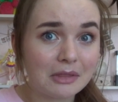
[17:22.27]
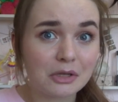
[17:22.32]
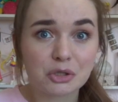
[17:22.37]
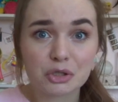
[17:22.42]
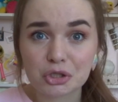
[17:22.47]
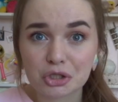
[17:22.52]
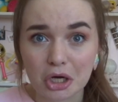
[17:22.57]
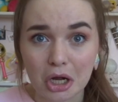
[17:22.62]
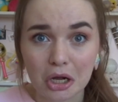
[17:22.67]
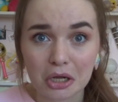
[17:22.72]

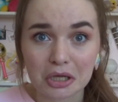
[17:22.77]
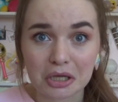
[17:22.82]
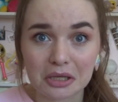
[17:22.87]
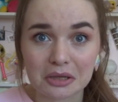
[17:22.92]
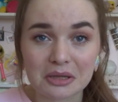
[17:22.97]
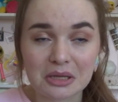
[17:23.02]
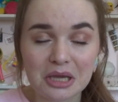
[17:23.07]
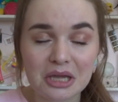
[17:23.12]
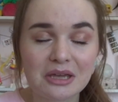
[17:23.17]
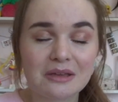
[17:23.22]

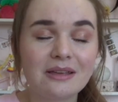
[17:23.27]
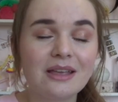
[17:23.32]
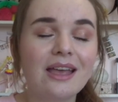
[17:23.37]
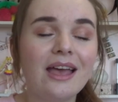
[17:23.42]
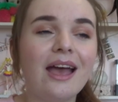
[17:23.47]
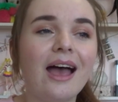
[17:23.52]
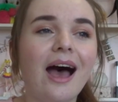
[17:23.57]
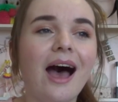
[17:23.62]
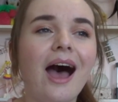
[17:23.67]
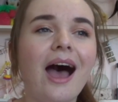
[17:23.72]
Shockingly.
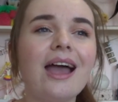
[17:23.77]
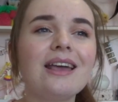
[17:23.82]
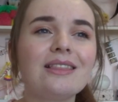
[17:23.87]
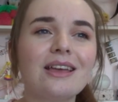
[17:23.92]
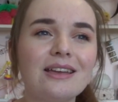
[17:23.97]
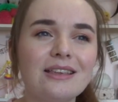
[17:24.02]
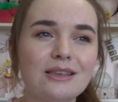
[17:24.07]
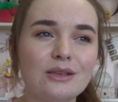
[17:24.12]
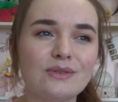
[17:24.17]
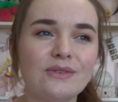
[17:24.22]
I
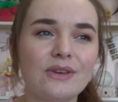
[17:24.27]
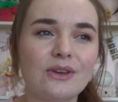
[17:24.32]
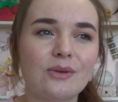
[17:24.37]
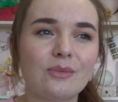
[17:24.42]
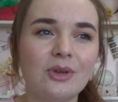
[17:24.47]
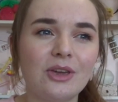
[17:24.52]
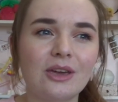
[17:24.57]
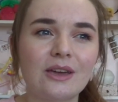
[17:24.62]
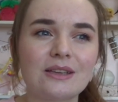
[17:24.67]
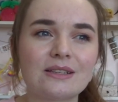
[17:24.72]
like this figure
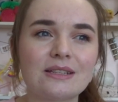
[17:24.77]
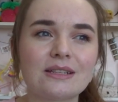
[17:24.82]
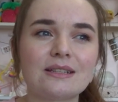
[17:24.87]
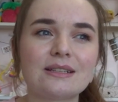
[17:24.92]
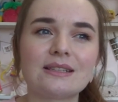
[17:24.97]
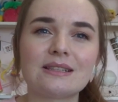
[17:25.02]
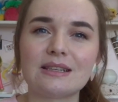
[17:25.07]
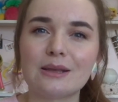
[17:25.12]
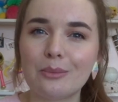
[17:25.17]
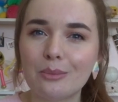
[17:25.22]
because
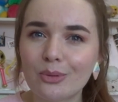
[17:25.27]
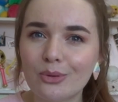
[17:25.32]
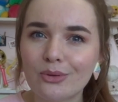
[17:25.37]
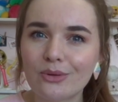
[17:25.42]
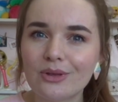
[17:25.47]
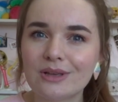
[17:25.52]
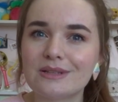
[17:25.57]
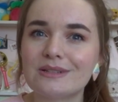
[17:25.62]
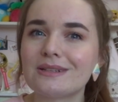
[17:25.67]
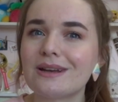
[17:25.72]
it's
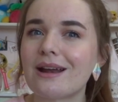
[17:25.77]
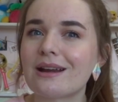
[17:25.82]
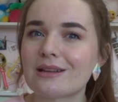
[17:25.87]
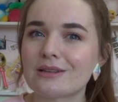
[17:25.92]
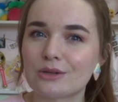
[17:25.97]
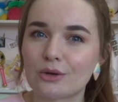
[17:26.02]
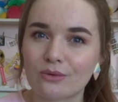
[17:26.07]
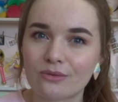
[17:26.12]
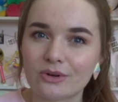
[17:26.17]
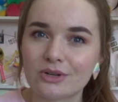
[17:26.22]
simple, it's not
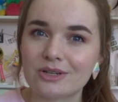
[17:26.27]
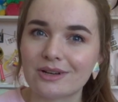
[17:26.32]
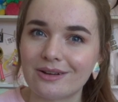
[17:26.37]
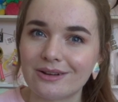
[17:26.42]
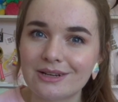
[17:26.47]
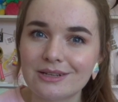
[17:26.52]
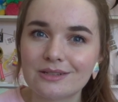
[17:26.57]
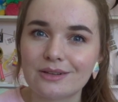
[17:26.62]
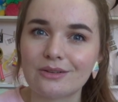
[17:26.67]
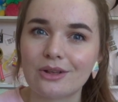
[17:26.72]
as
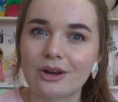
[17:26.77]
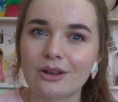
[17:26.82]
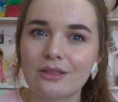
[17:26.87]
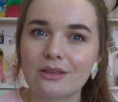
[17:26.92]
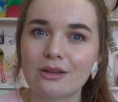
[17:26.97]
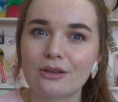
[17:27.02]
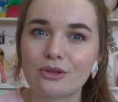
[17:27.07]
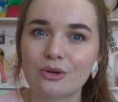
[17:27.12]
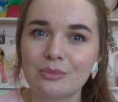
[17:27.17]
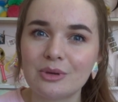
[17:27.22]
overdone as a lot of
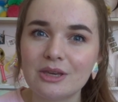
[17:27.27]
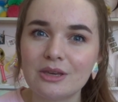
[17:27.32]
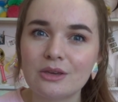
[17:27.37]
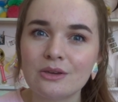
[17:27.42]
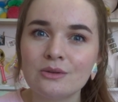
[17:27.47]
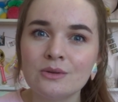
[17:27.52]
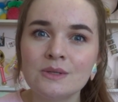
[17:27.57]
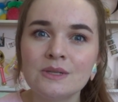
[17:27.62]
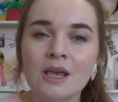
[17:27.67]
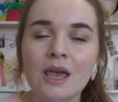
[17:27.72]
the other
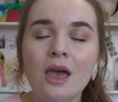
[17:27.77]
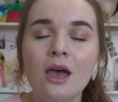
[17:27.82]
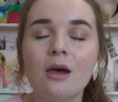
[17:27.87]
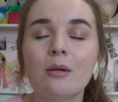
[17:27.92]
Mikus,